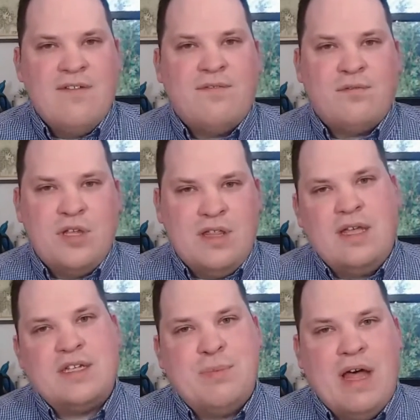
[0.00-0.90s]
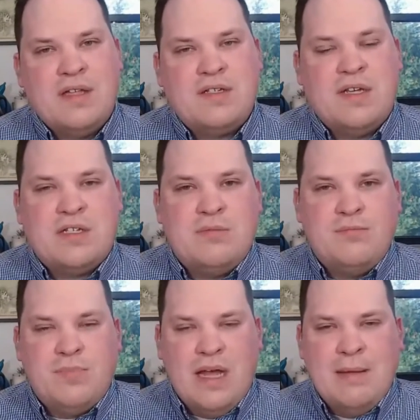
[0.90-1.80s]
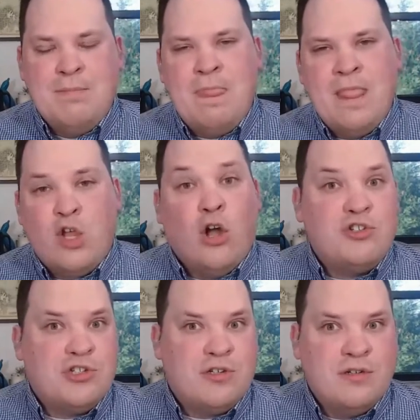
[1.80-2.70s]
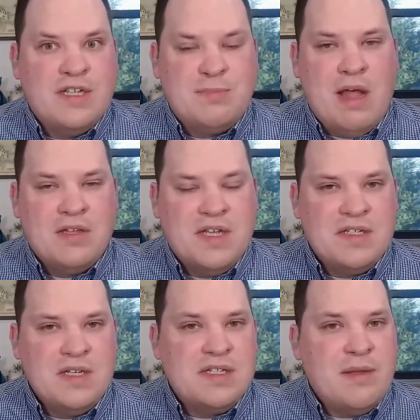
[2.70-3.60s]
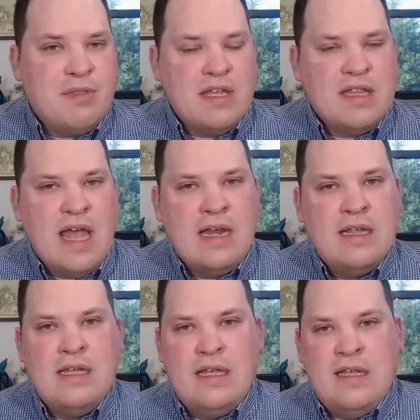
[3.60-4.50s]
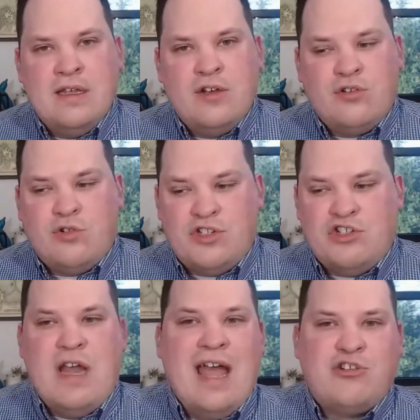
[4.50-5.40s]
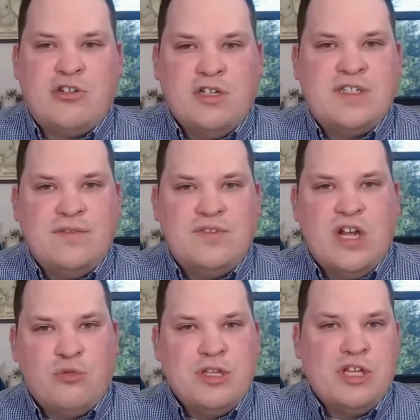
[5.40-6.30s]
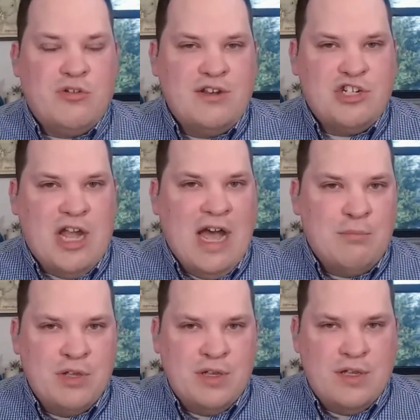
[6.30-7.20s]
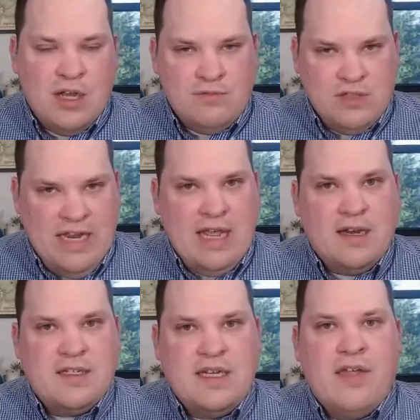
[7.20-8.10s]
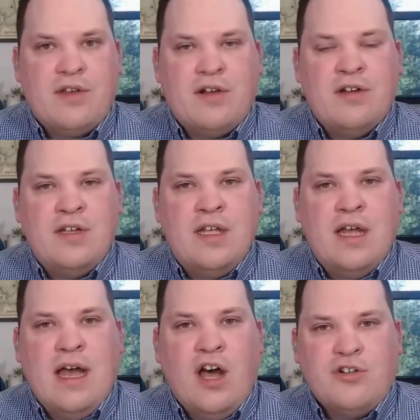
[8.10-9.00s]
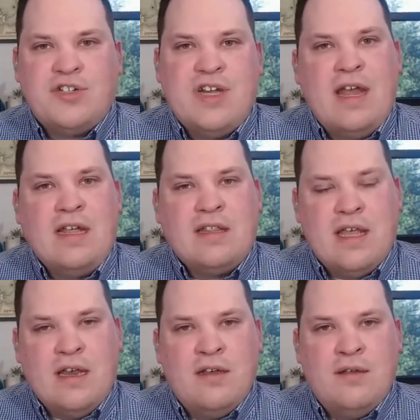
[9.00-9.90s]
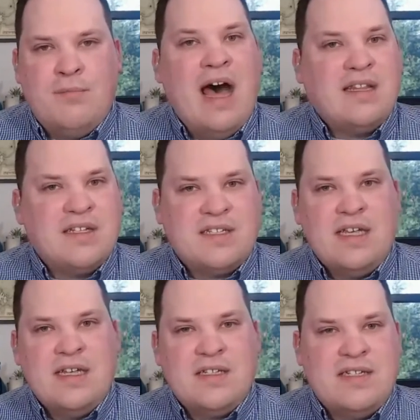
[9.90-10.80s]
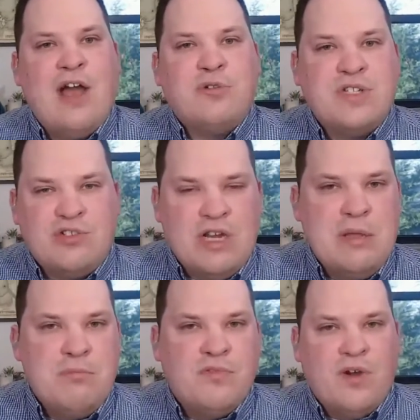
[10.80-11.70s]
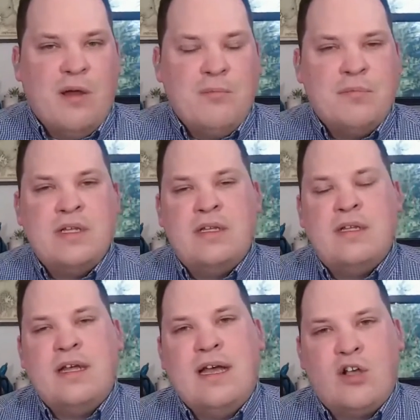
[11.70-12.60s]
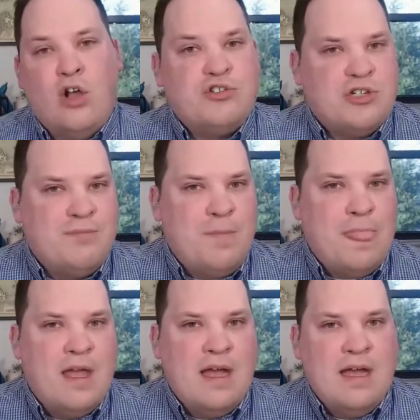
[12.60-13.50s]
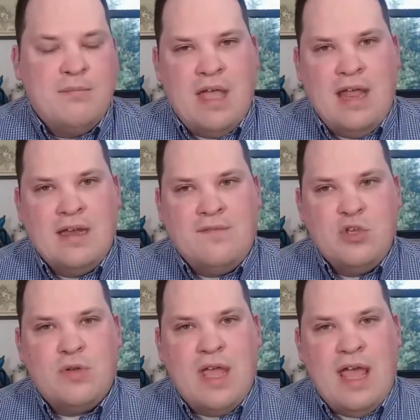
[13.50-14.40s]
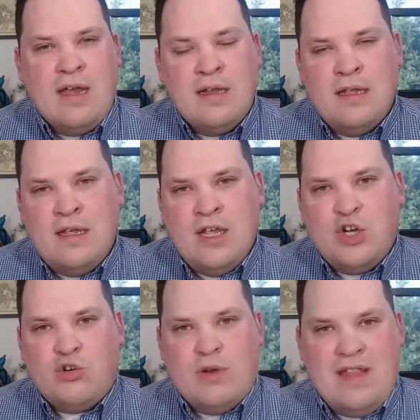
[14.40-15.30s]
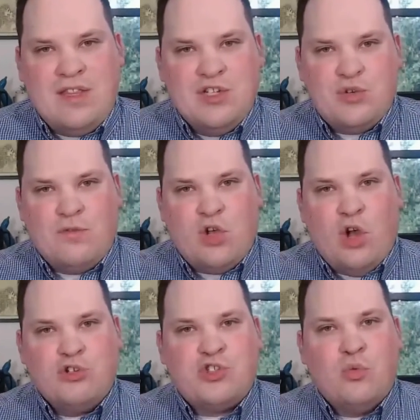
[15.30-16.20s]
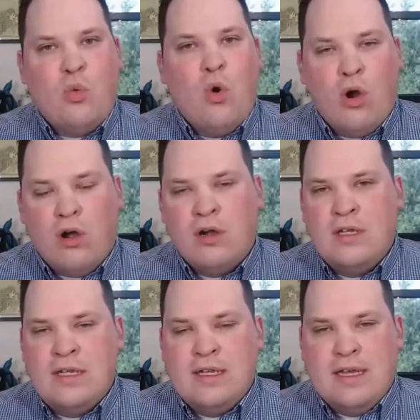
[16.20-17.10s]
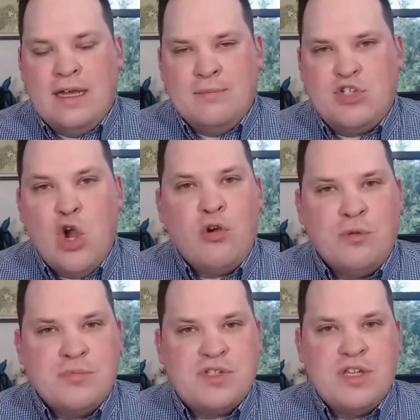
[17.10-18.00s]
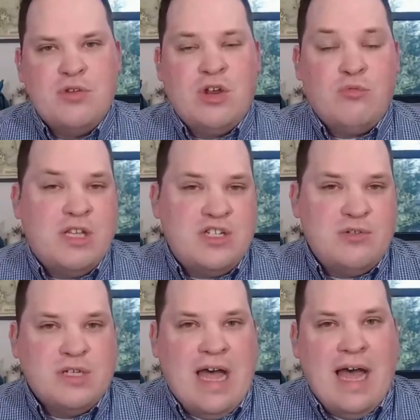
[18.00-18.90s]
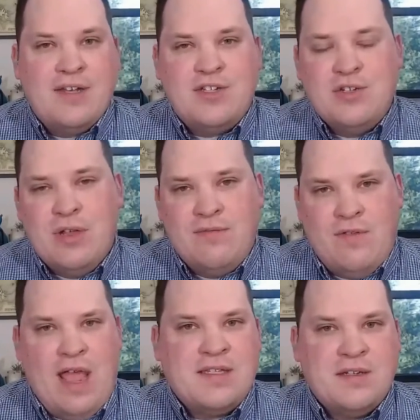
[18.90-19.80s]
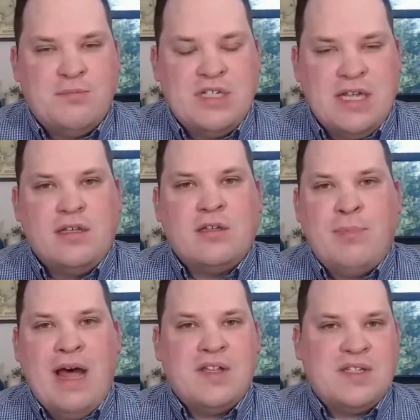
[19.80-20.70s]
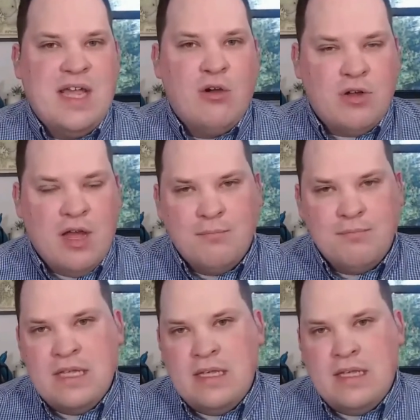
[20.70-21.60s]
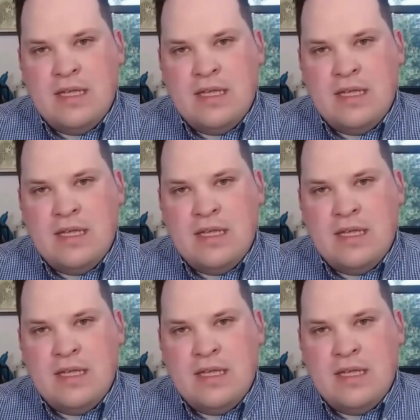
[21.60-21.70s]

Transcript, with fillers: Everything is politics. Um, culture is politics, and it's something that Christian nationalists have done a really great job of linking together, uh, understanding that policy is downstream from uh, culture. Um, and if you can create these sort of culture war um, totems, that you can really do a lot to advance a particular policy outcome.